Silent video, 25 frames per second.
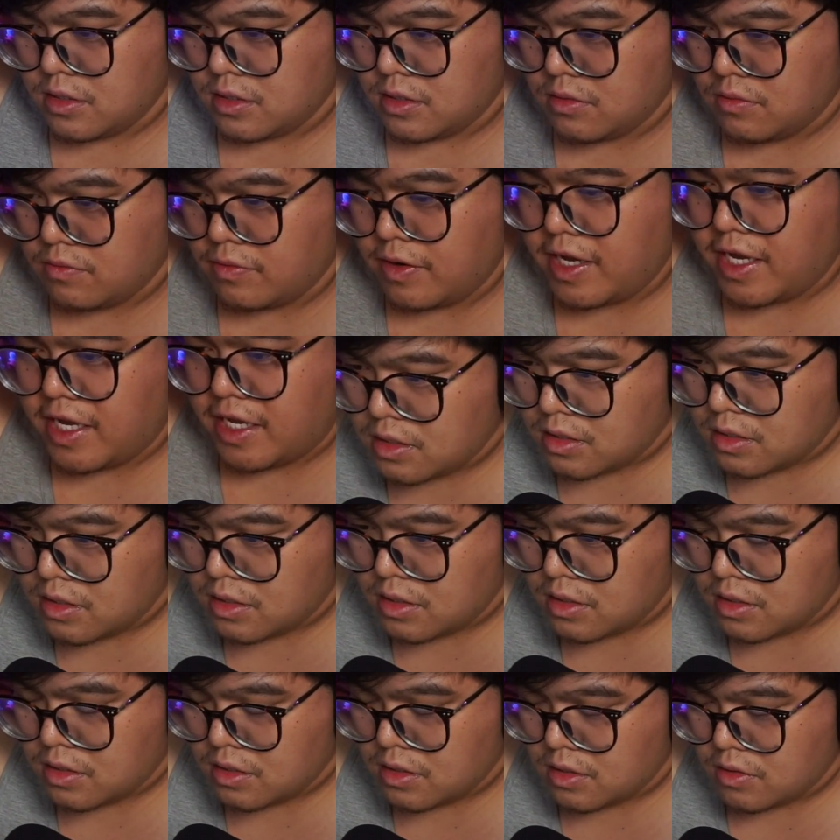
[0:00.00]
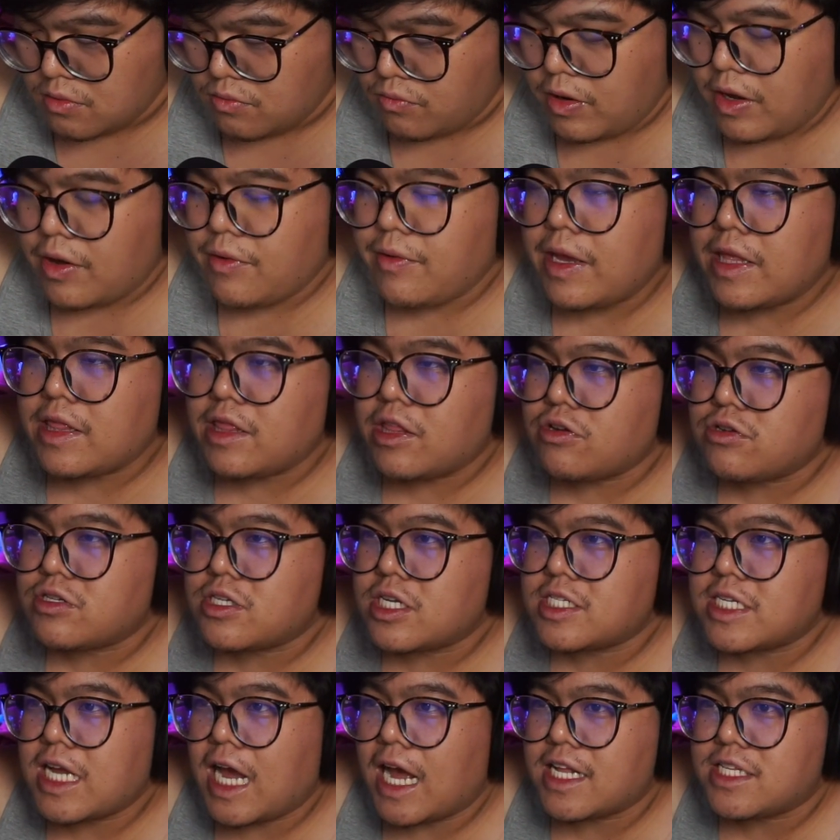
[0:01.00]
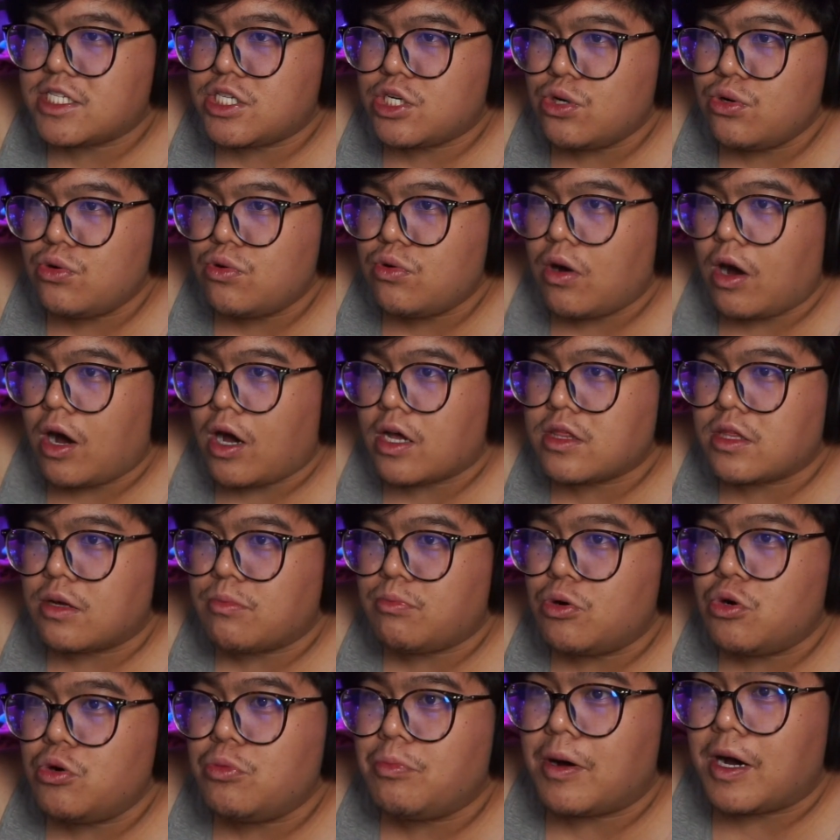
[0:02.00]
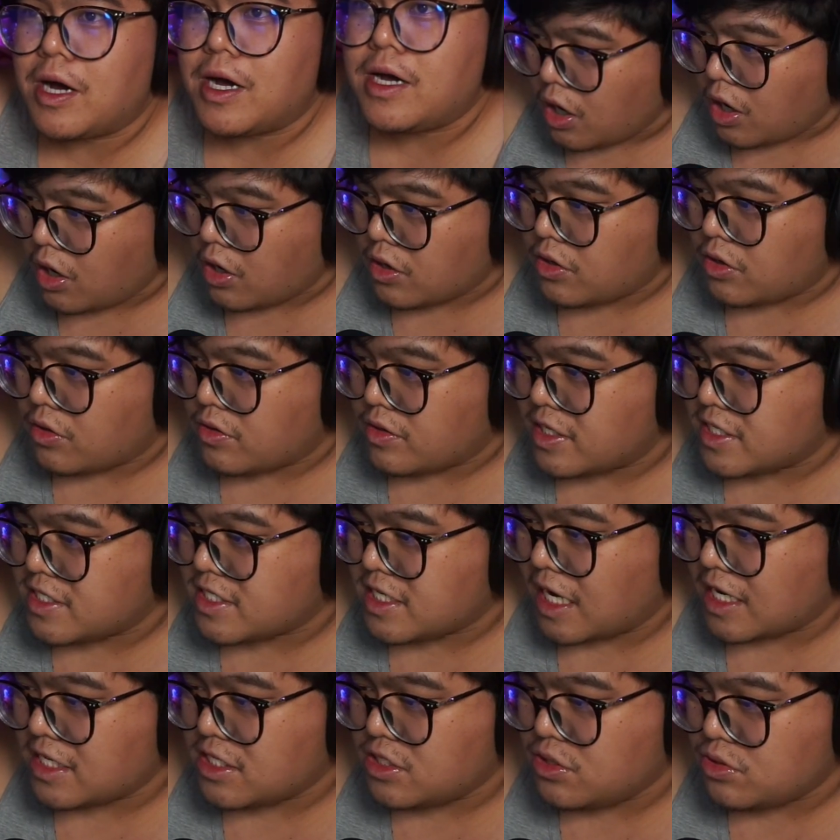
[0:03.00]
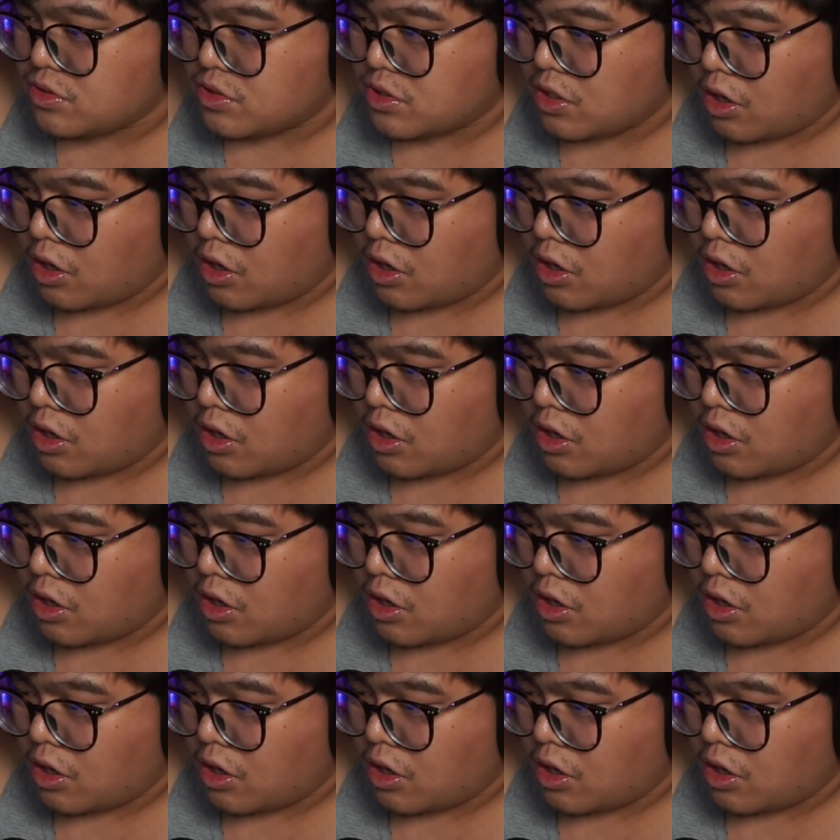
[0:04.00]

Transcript: Wait. There's a tattoo on the booba. Oh, no. This tattoo is a